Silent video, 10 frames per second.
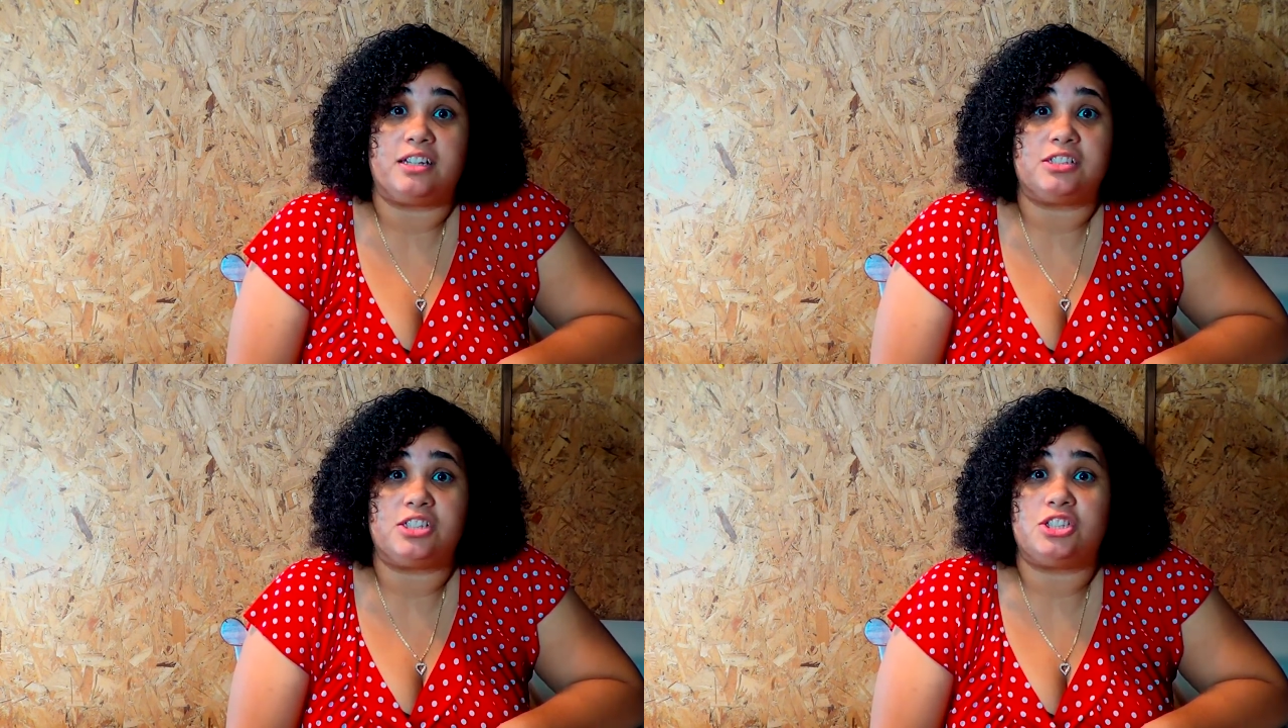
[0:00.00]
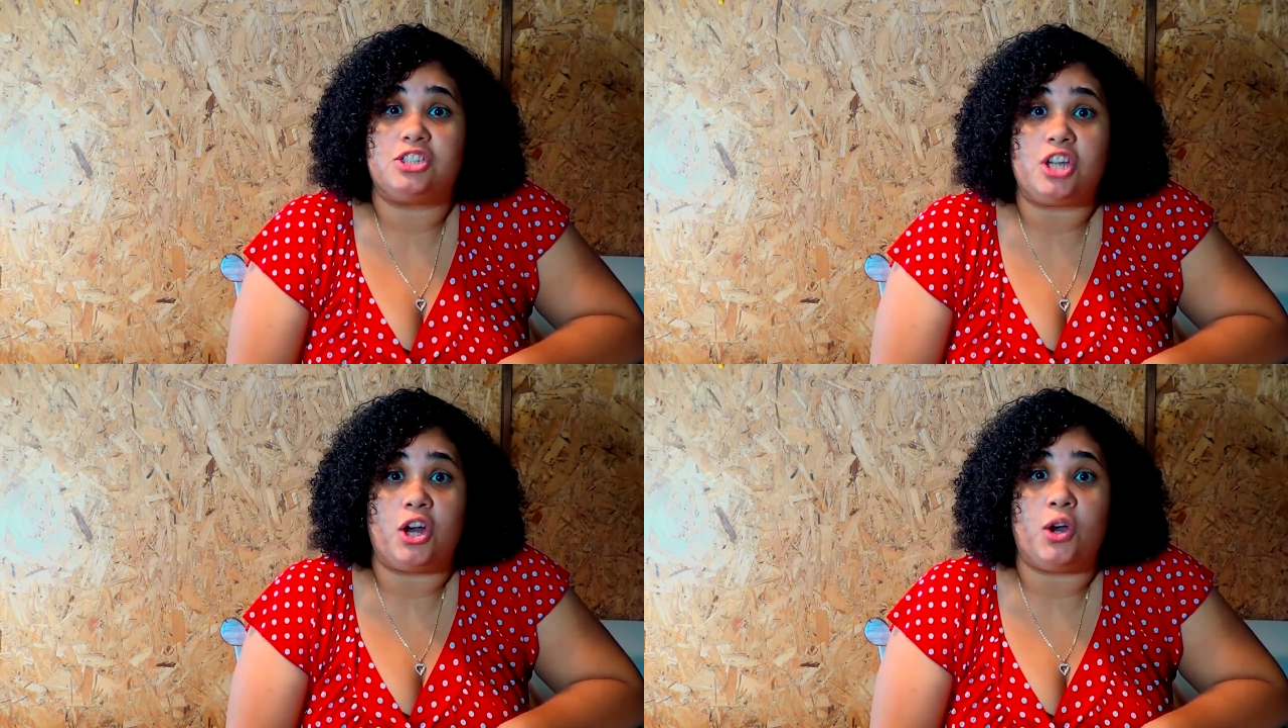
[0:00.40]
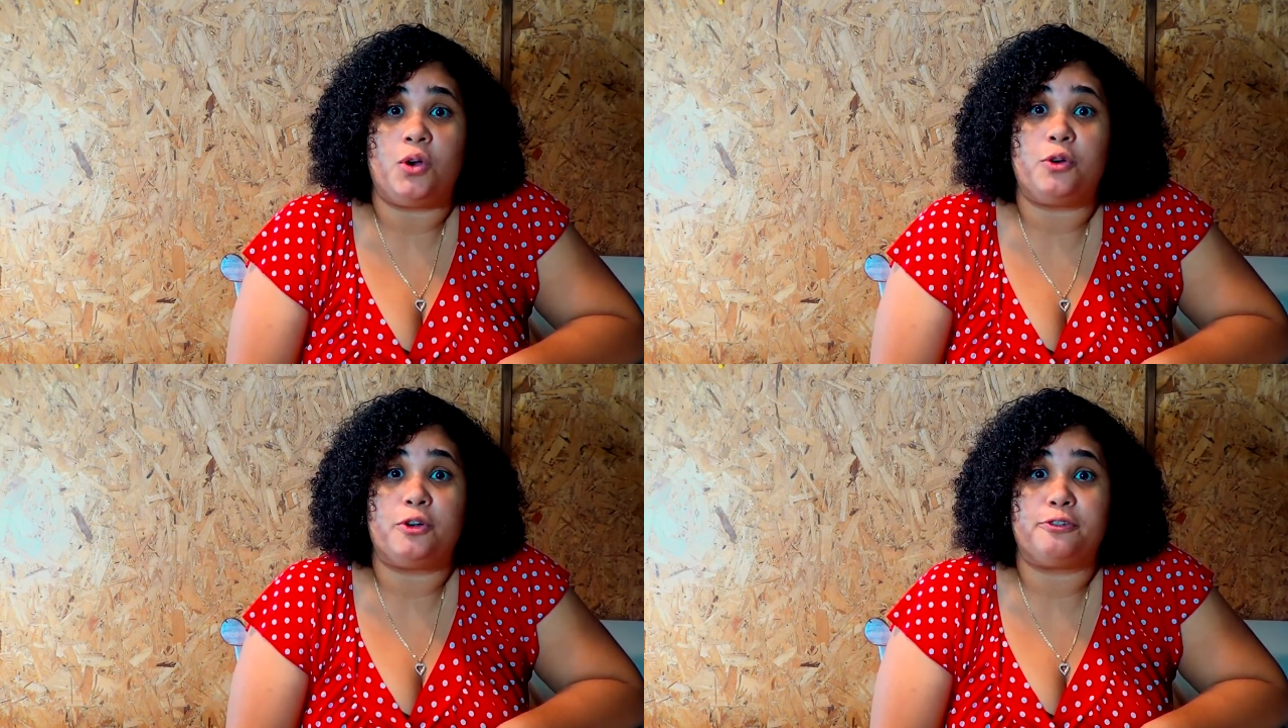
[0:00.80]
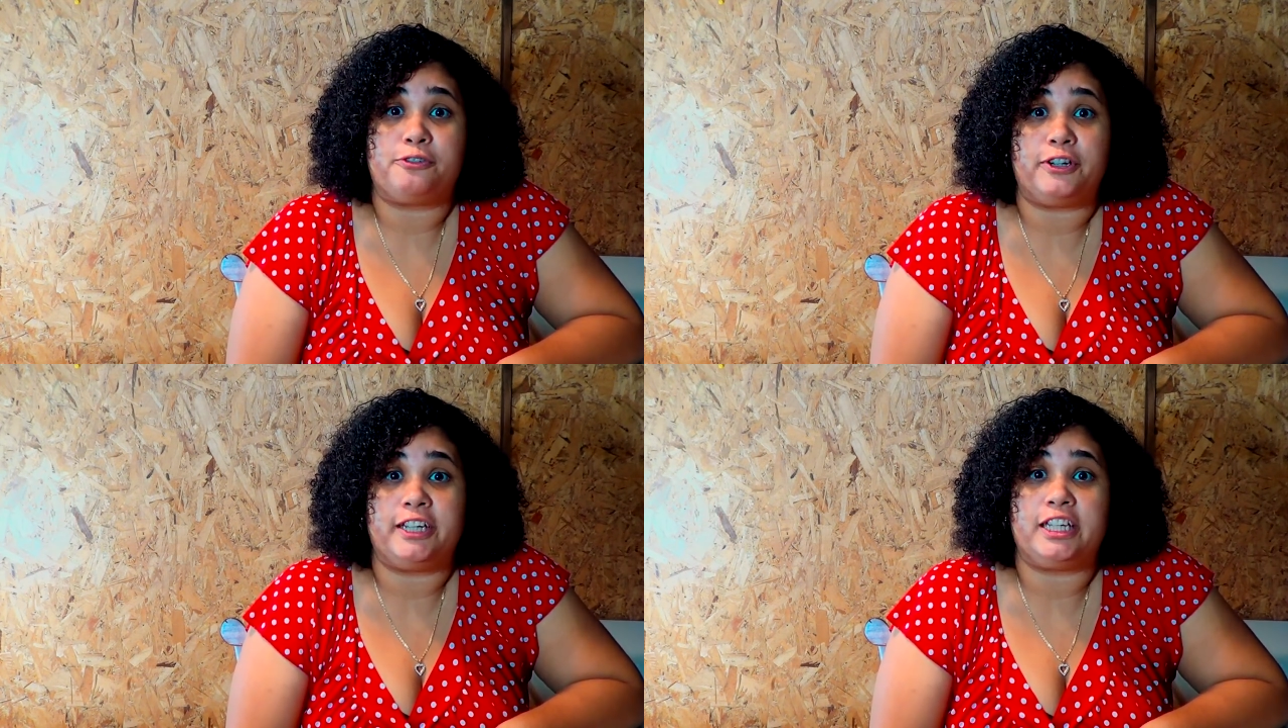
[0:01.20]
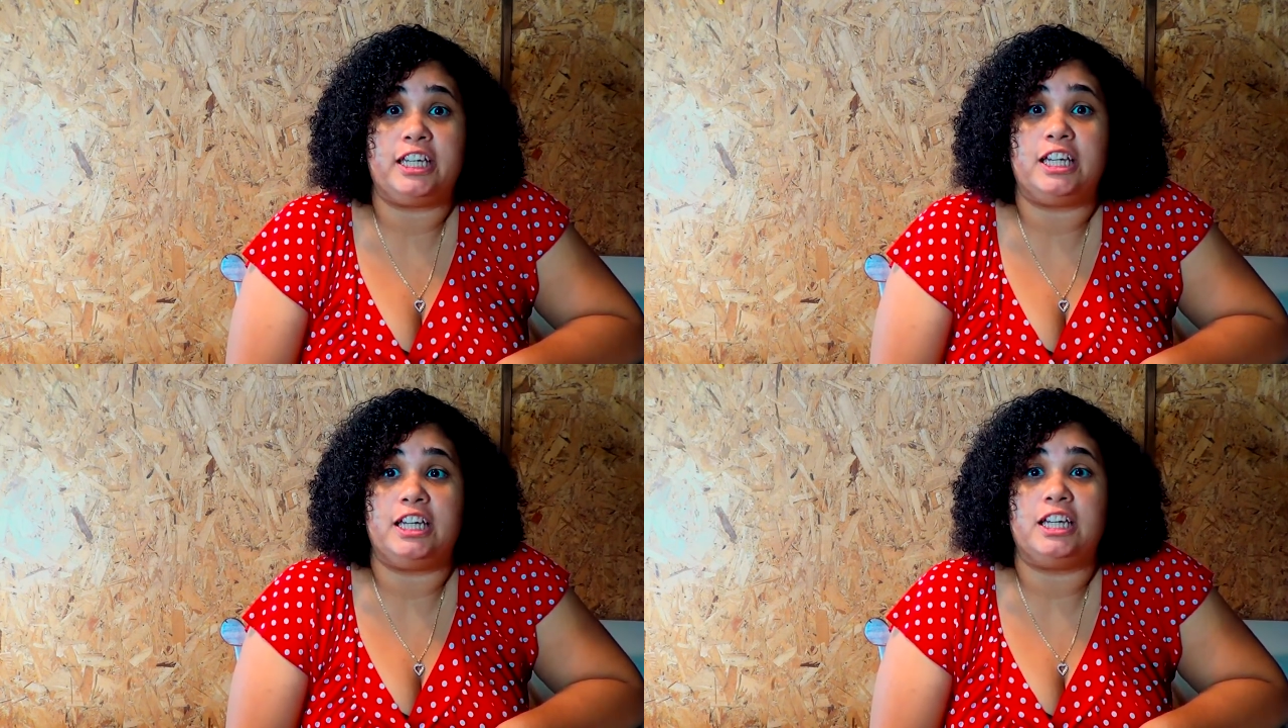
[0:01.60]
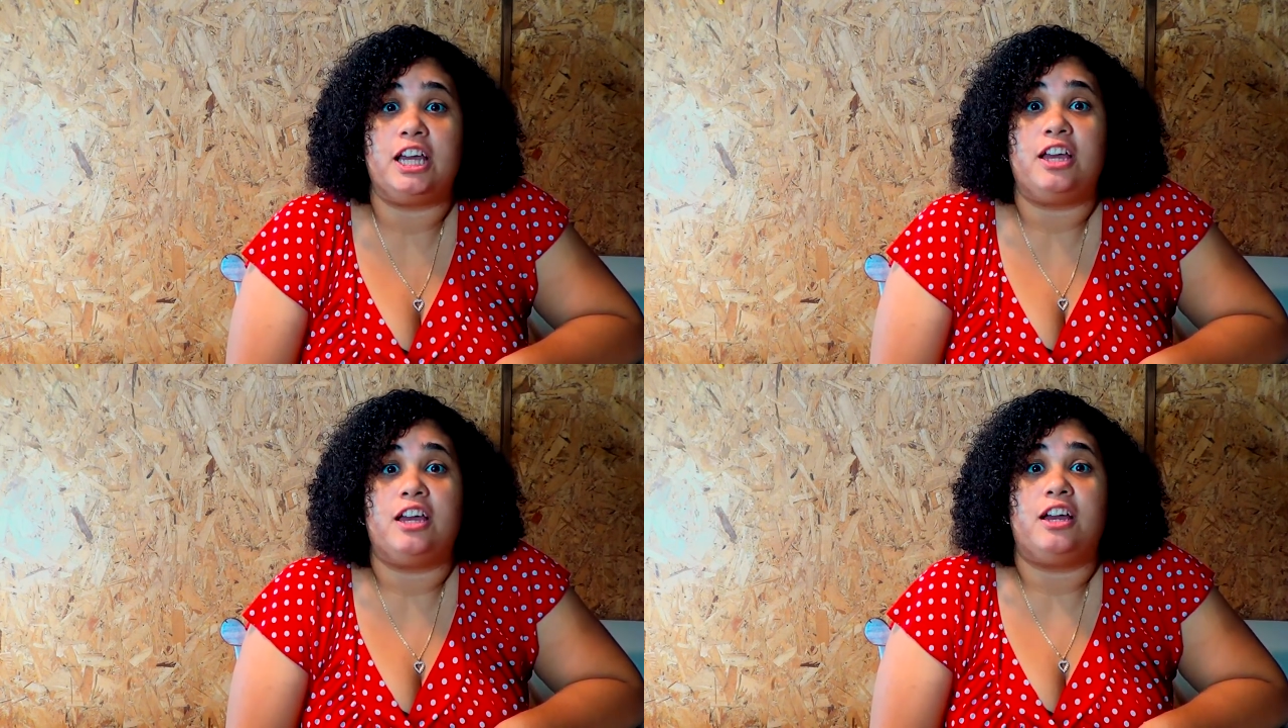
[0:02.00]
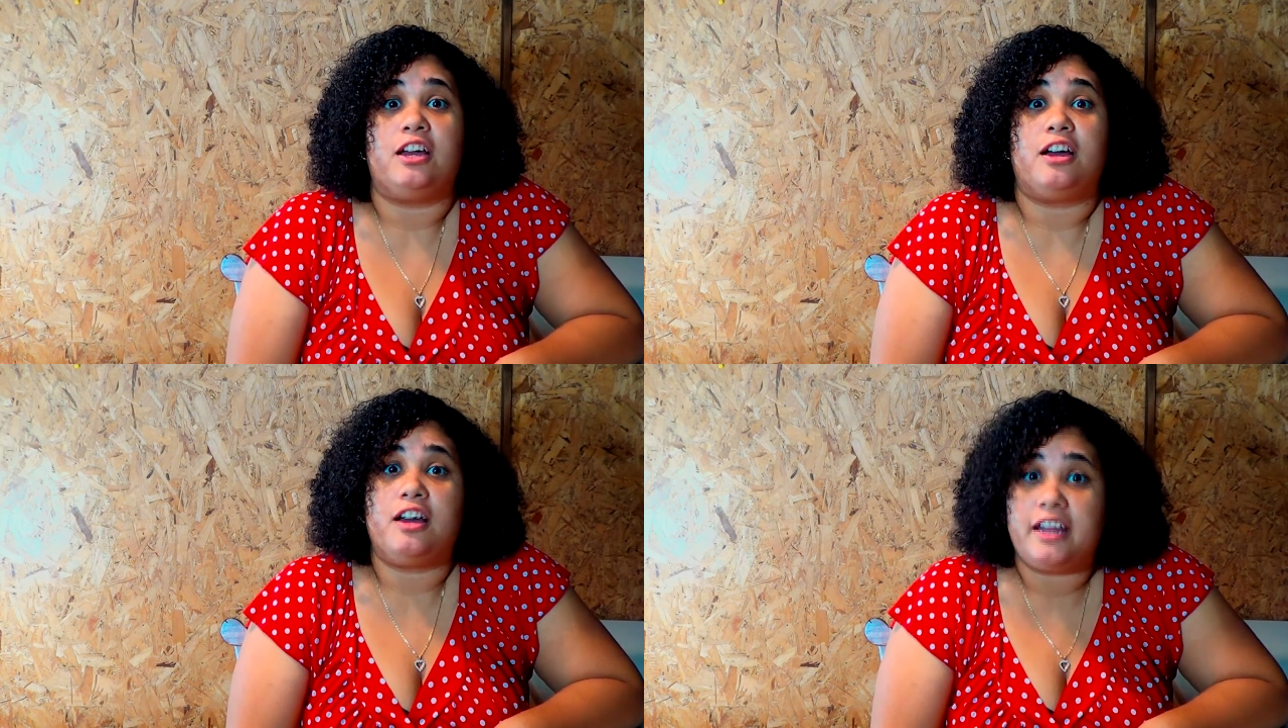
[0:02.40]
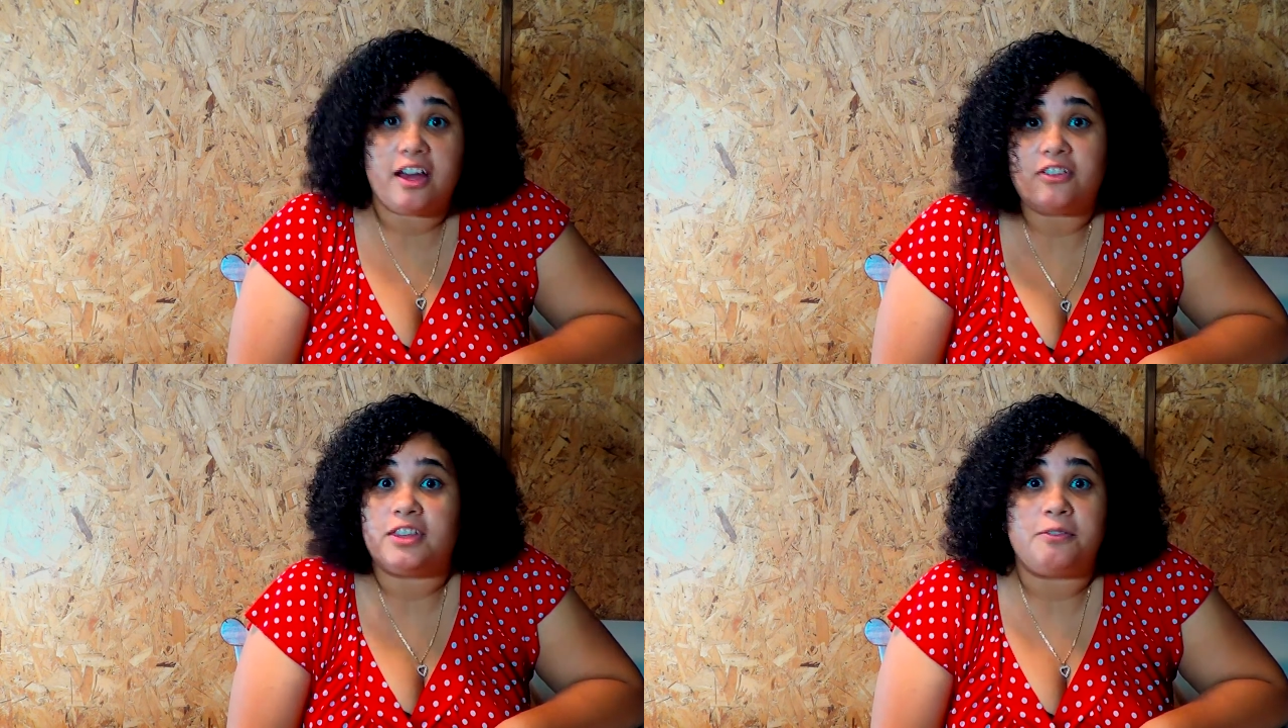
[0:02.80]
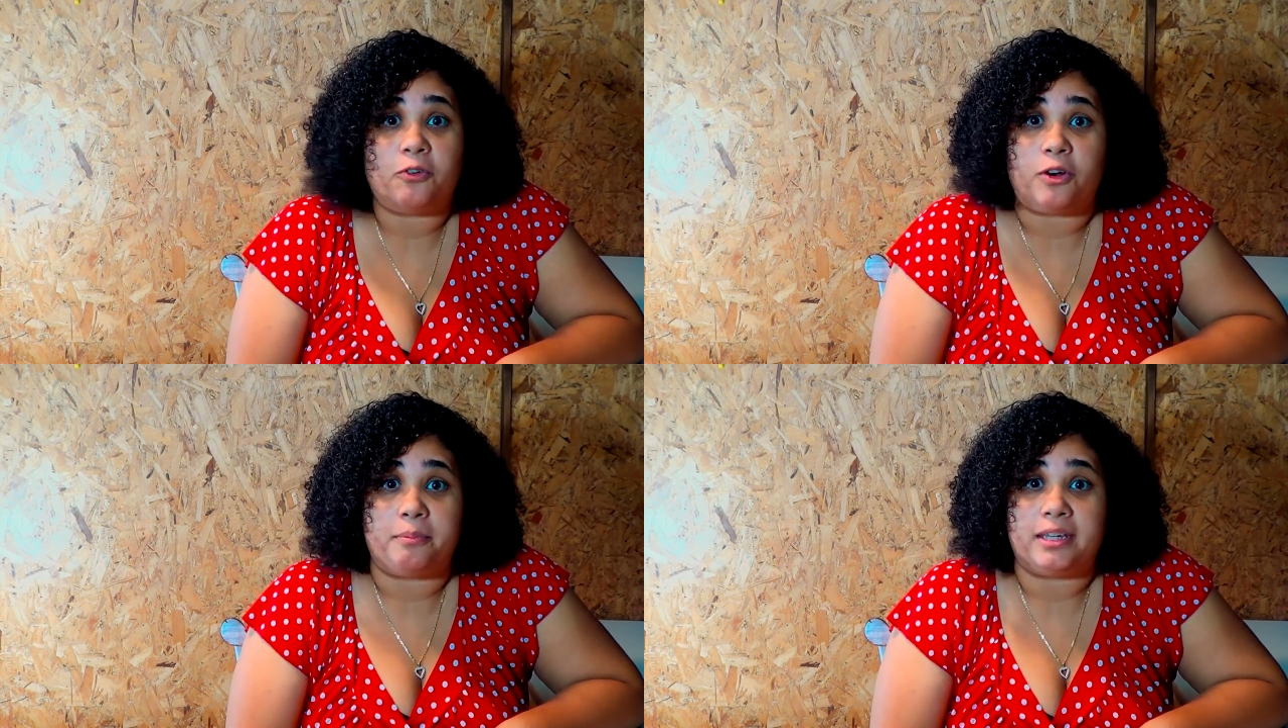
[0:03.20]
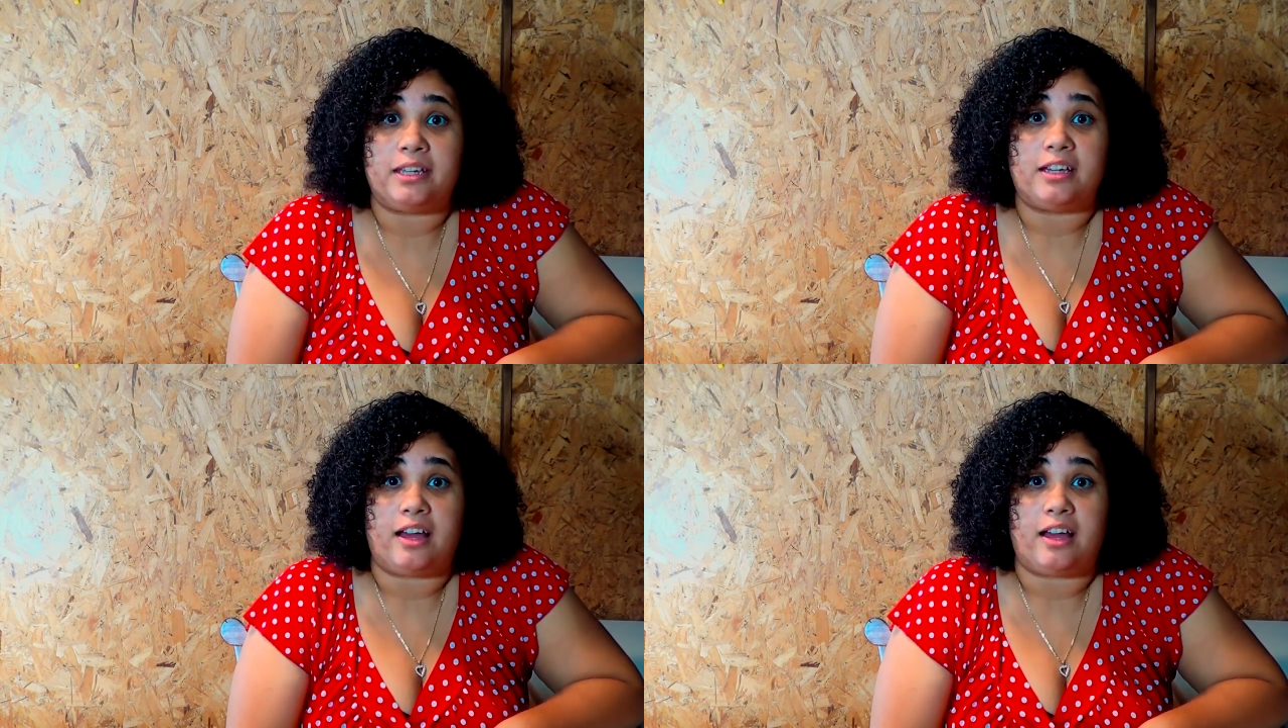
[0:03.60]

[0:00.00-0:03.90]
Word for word: so freaking unhealthy for me.